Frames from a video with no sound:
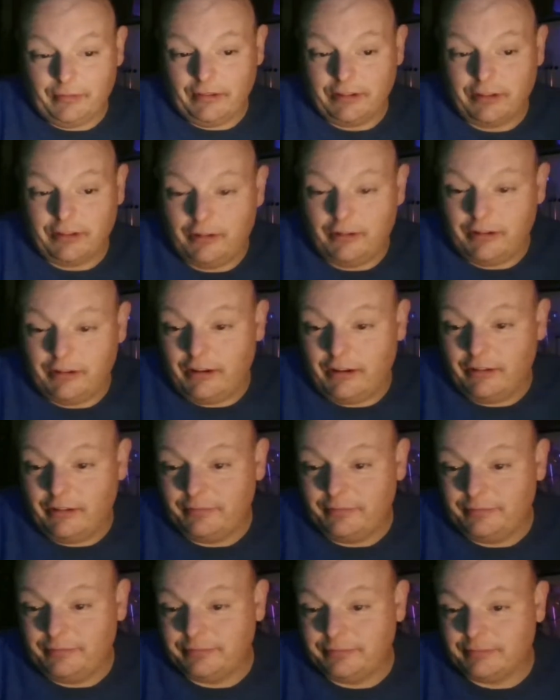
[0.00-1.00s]
So yeah.
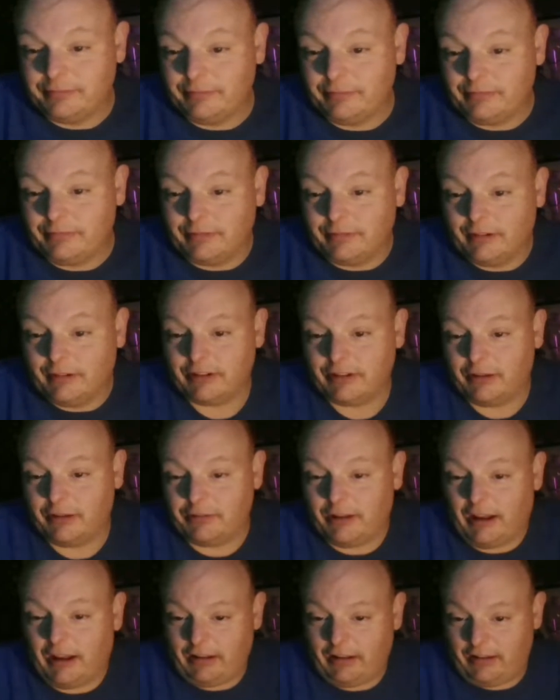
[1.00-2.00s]
What's
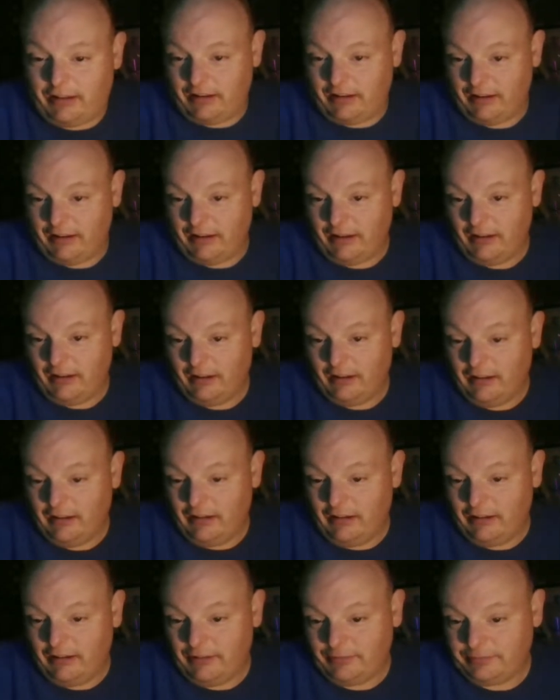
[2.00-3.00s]
up, Don?
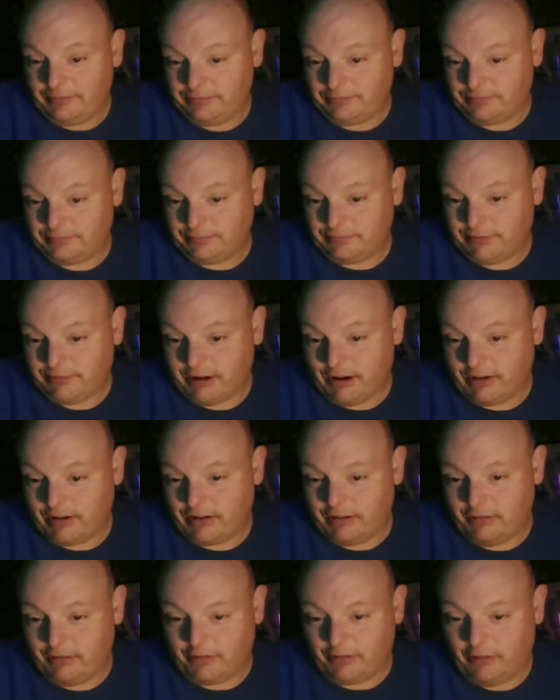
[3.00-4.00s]

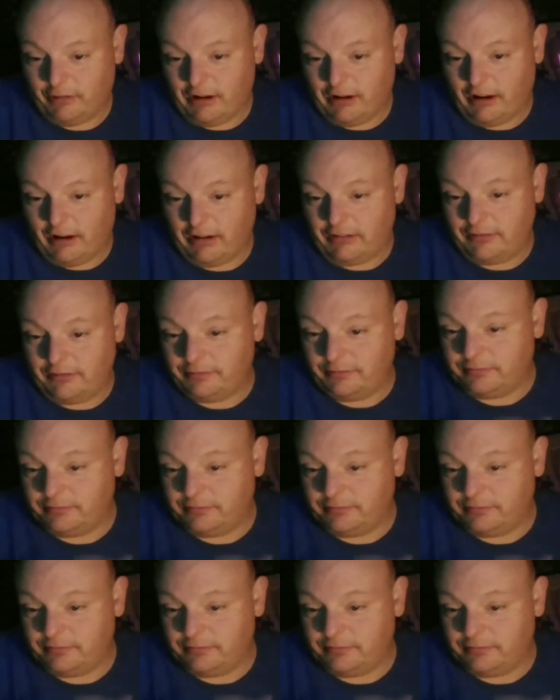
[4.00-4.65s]
Jesse, what's going on?